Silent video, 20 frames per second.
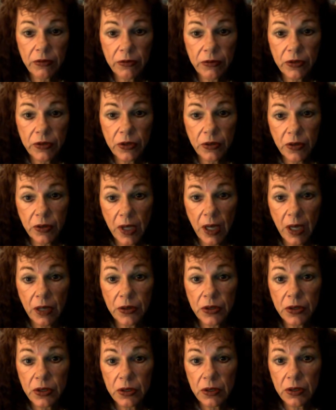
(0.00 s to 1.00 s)

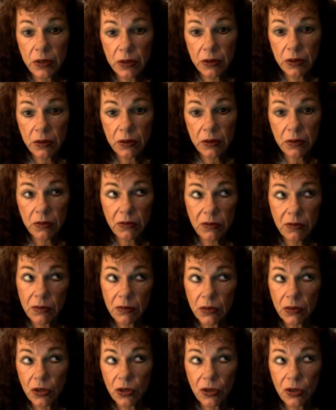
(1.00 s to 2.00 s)

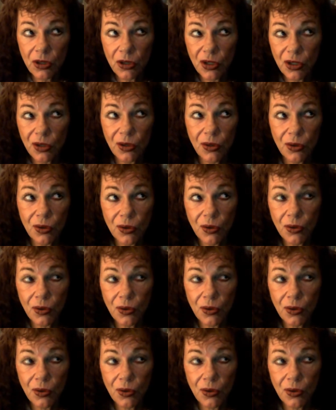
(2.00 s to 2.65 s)
2002,